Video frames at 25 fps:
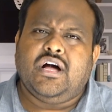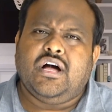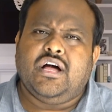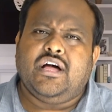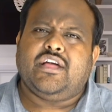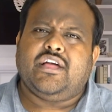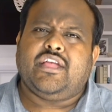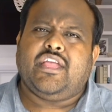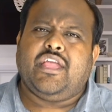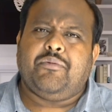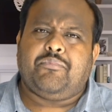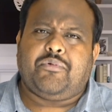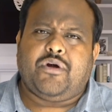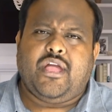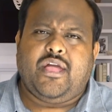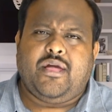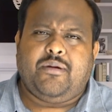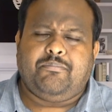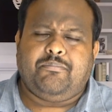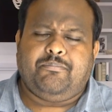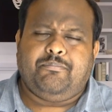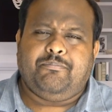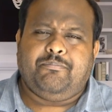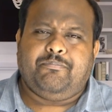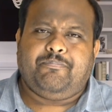
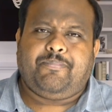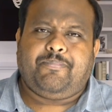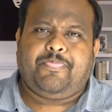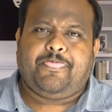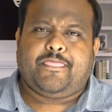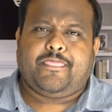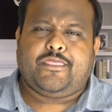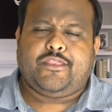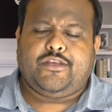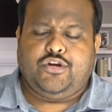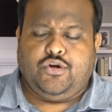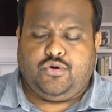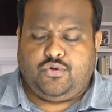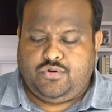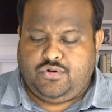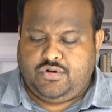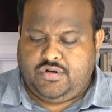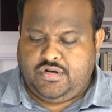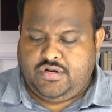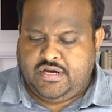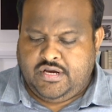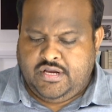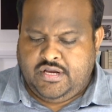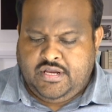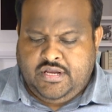Abraham told
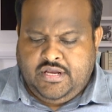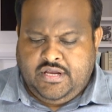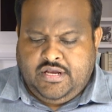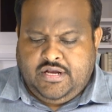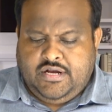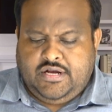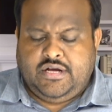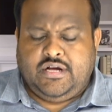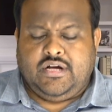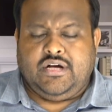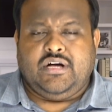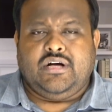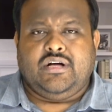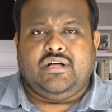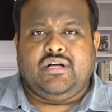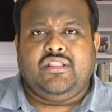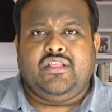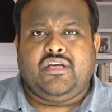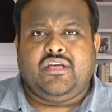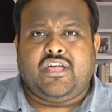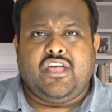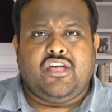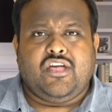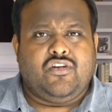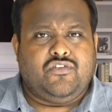the
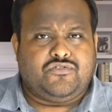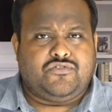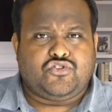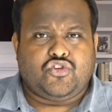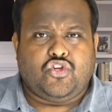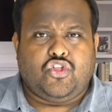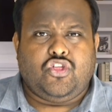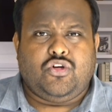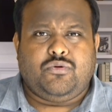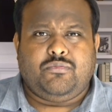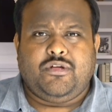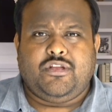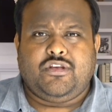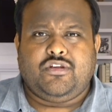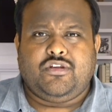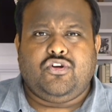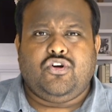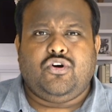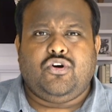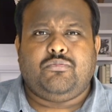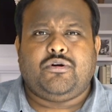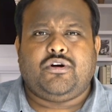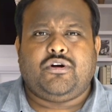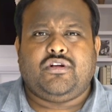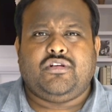king of Sodom and
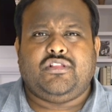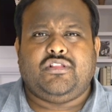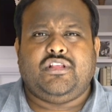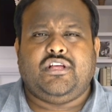Gomorrah,